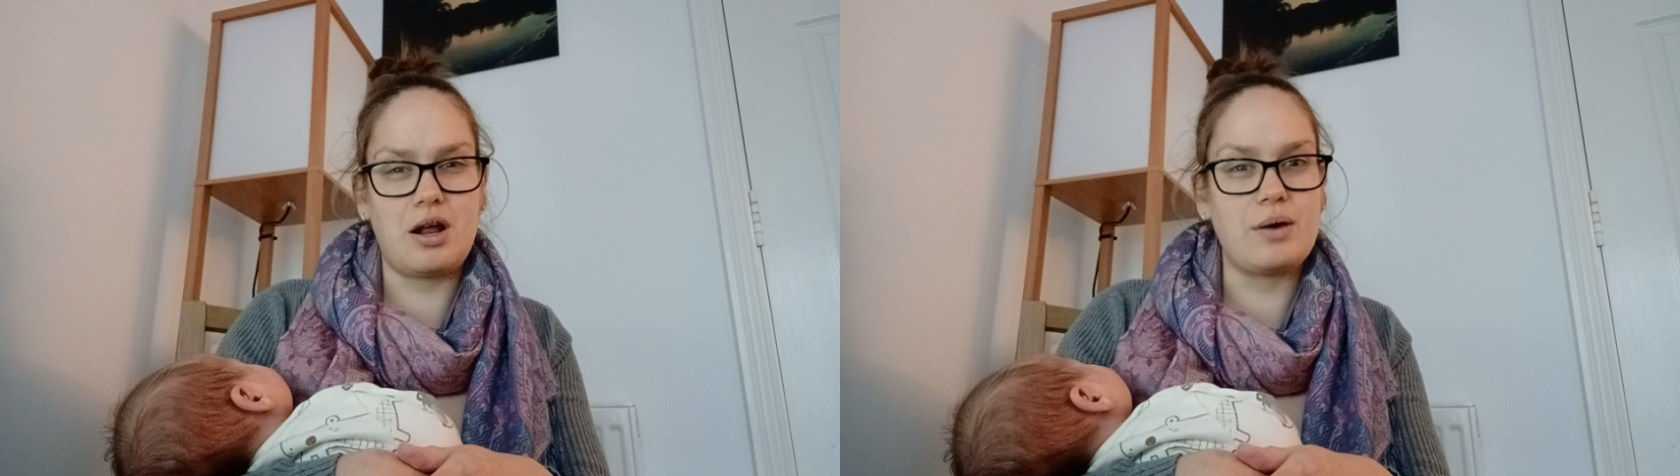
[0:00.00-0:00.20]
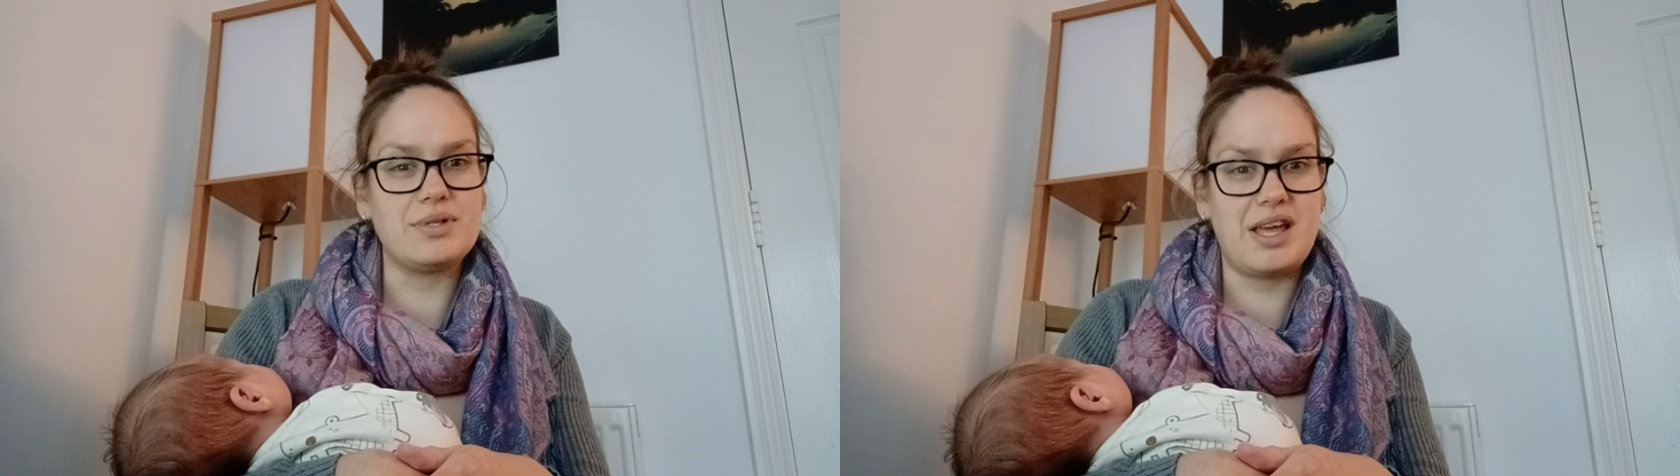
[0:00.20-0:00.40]

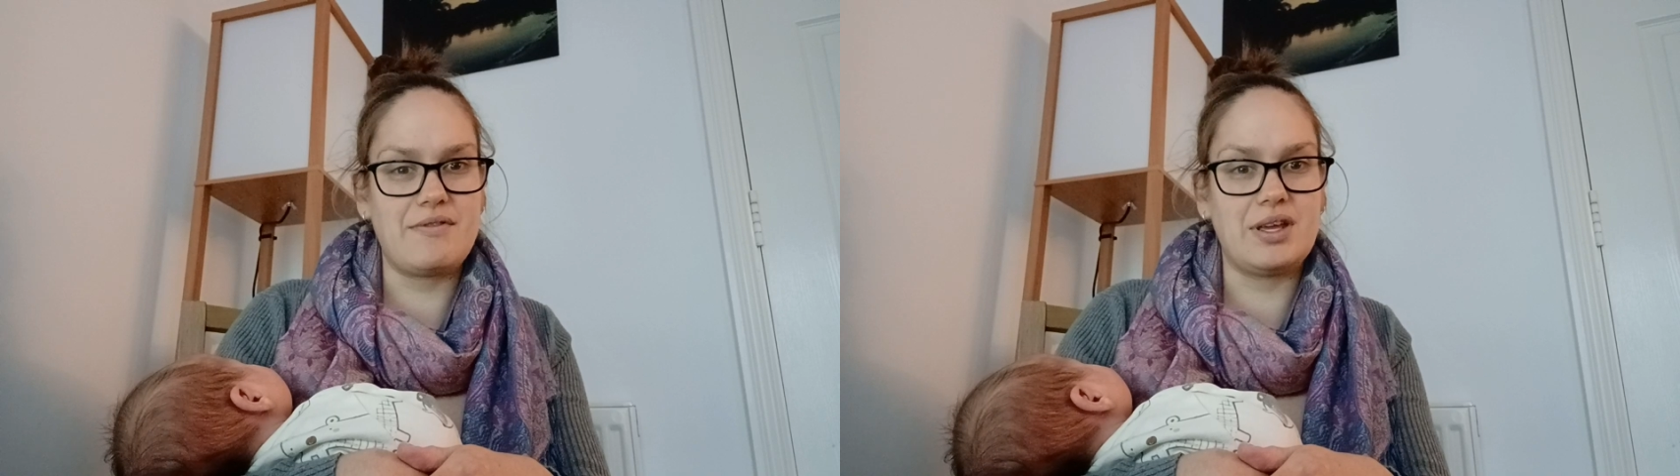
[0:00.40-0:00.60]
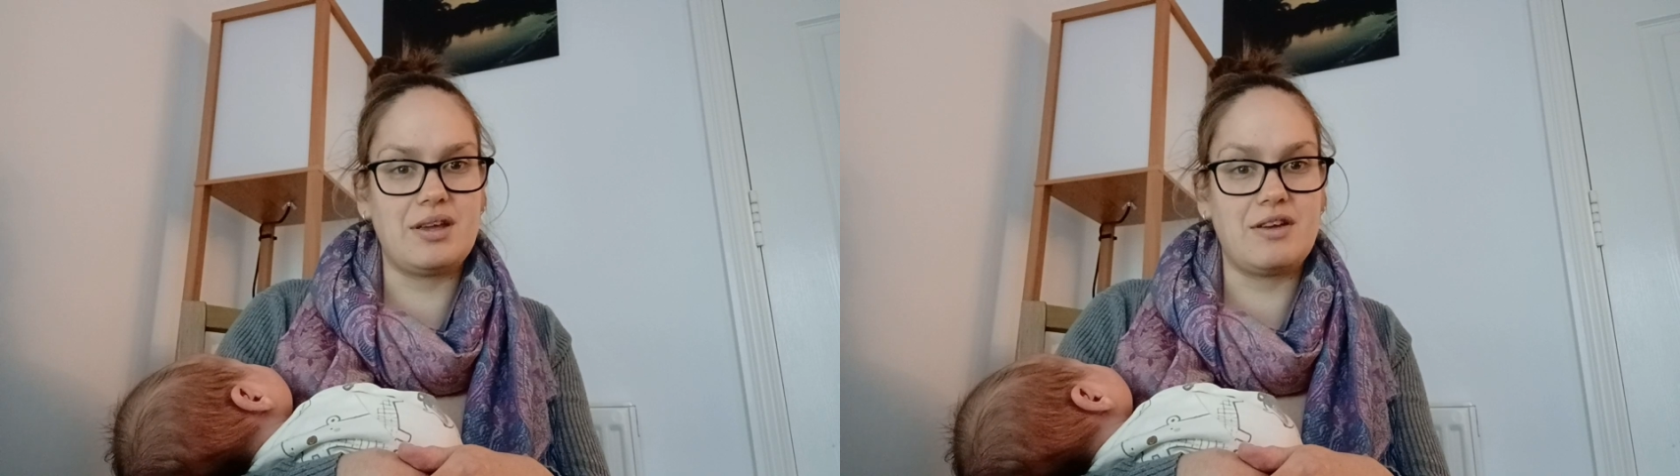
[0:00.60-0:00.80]
I was
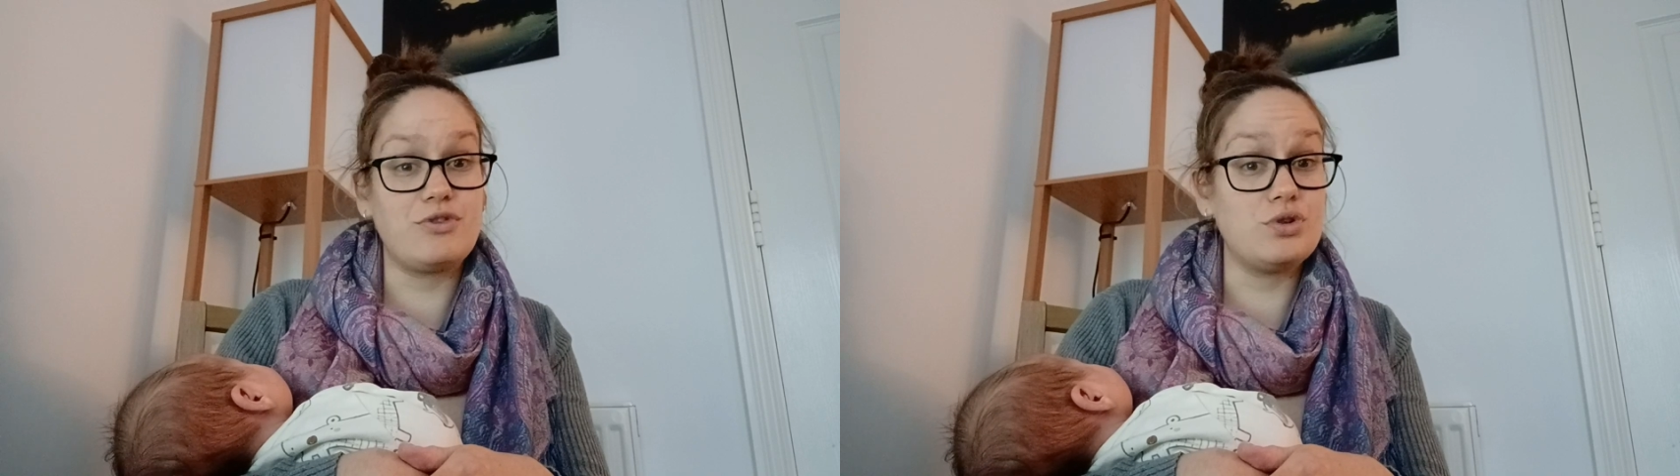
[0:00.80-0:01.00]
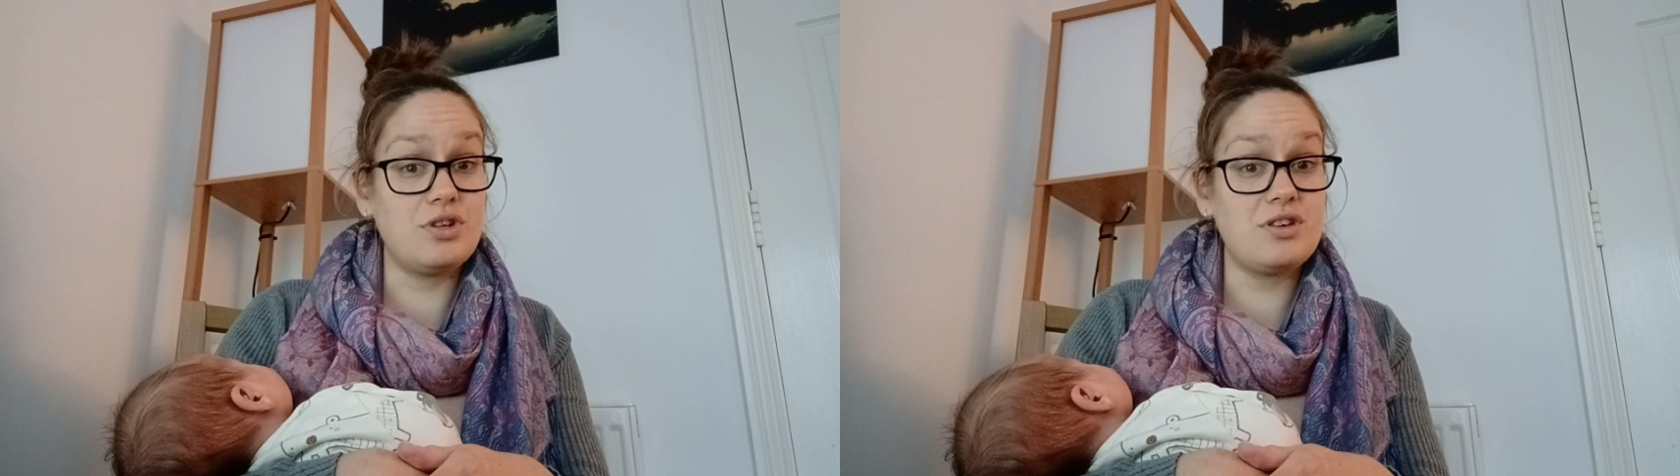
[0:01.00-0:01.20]
having a
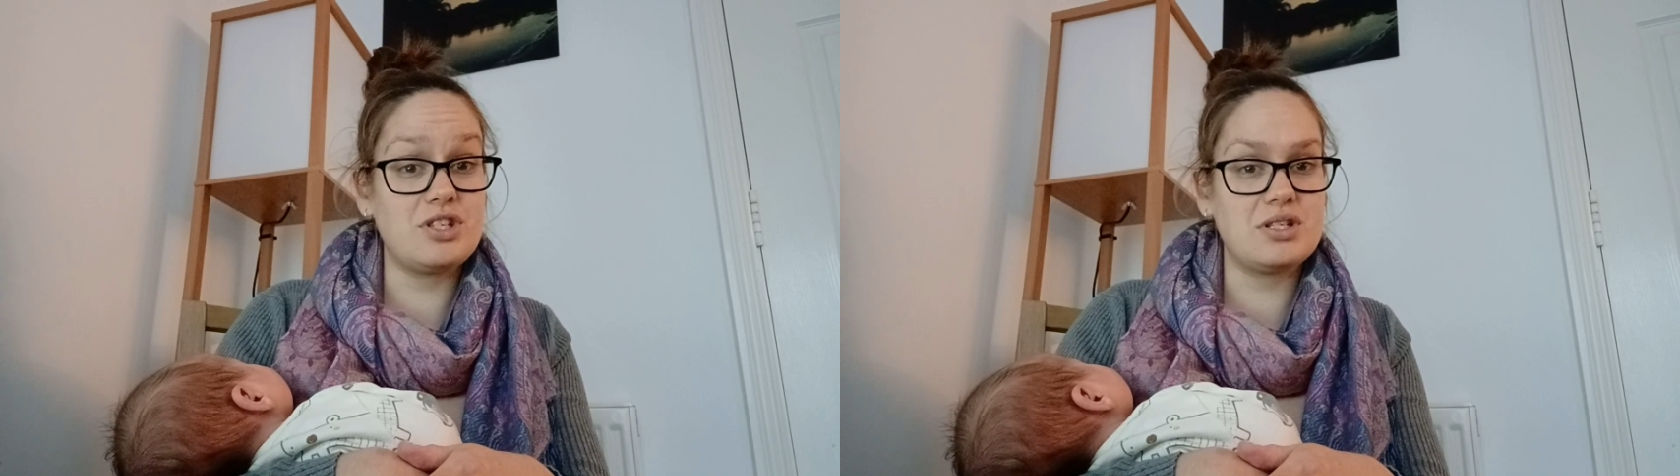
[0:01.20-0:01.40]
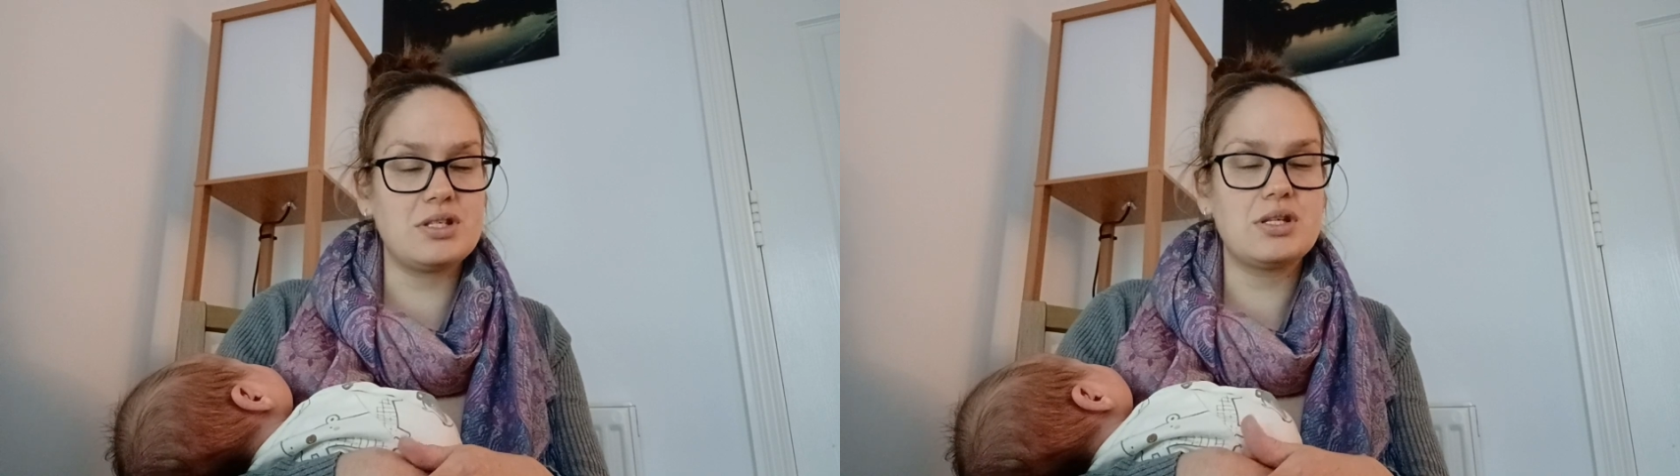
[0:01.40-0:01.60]
few
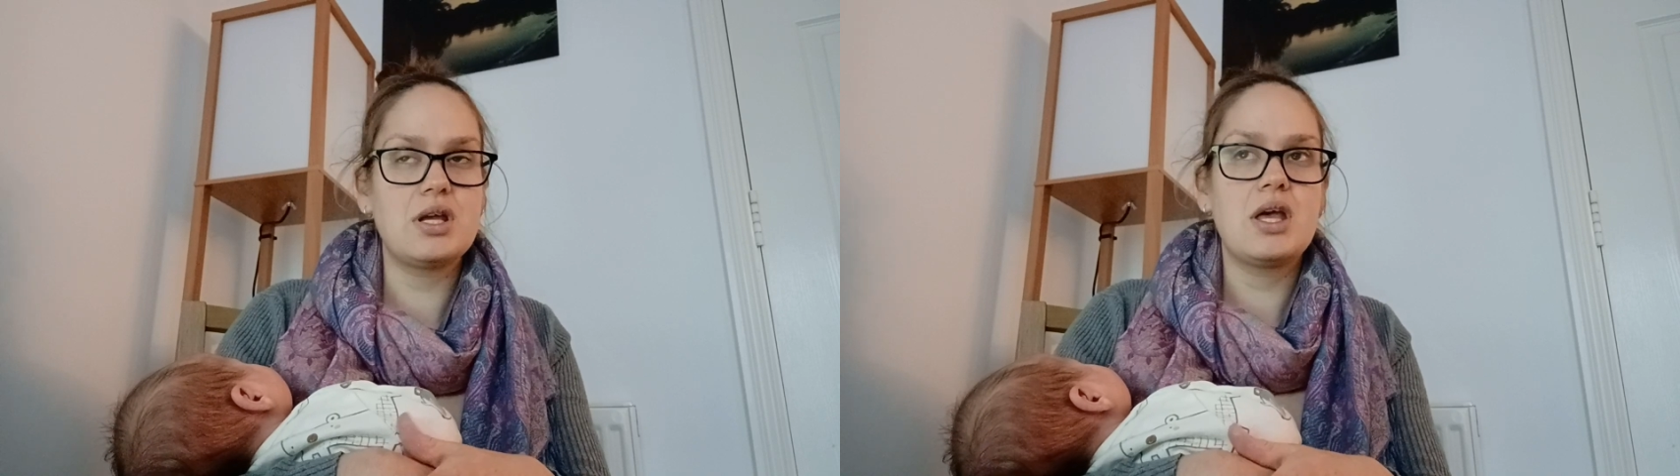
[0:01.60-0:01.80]
surges.